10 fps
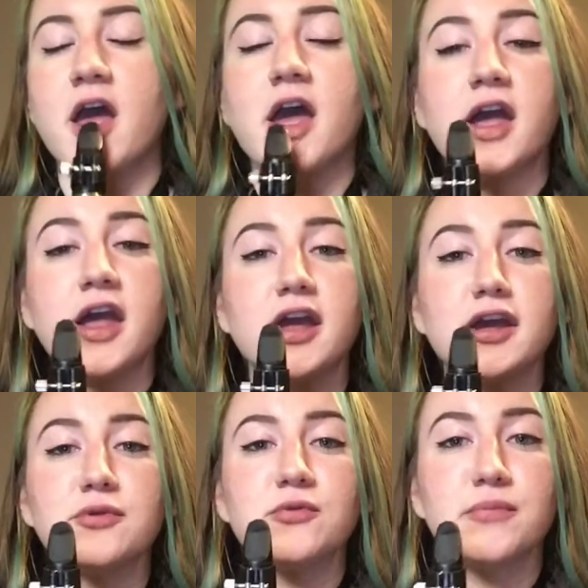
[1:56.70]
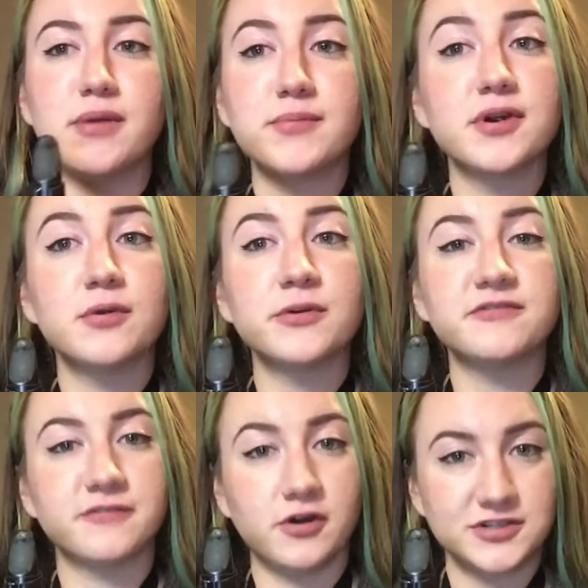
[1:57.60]
And remember, we've
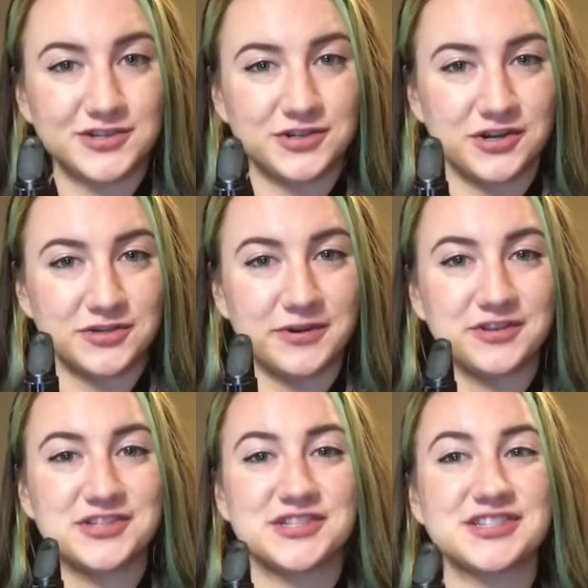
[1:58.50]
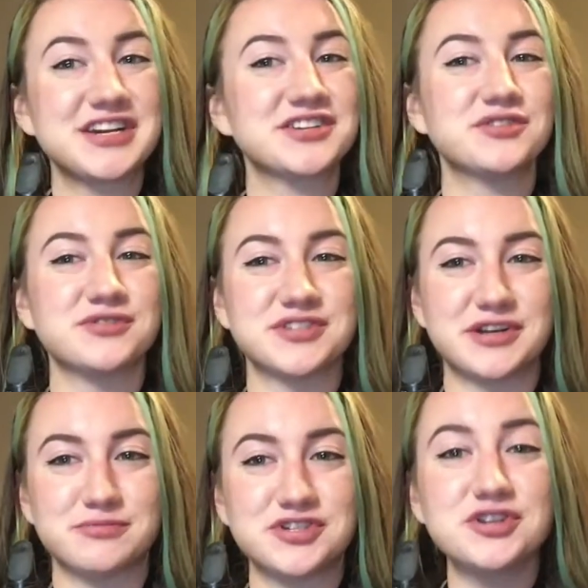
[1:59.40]
also talked about this in sectionals, and
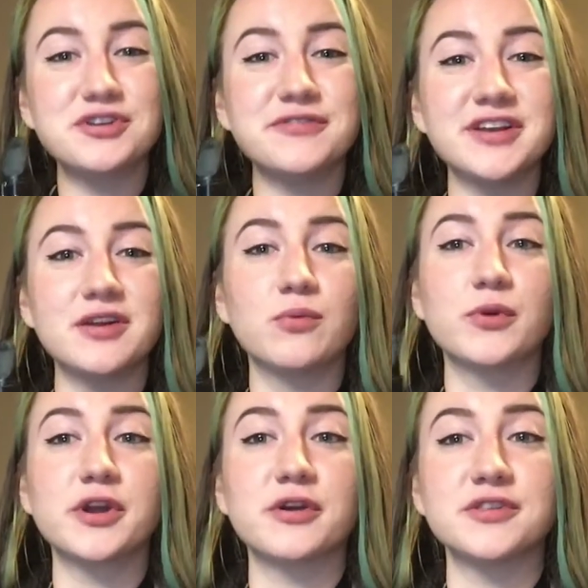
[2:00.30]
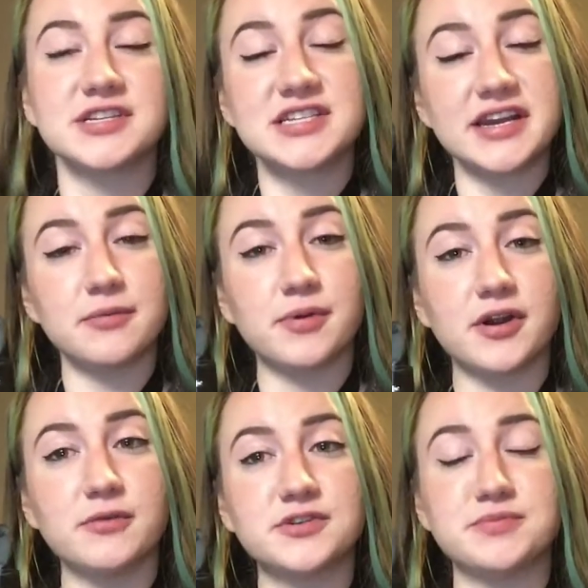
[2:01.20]
I'm sure of it. We are on the second
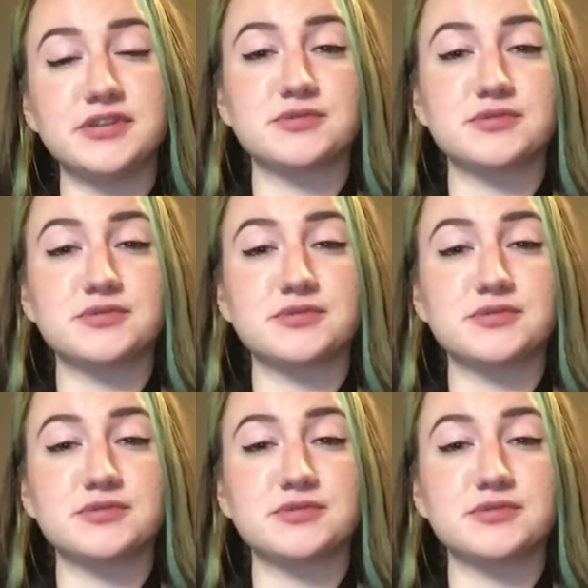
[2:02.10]
part, which means we're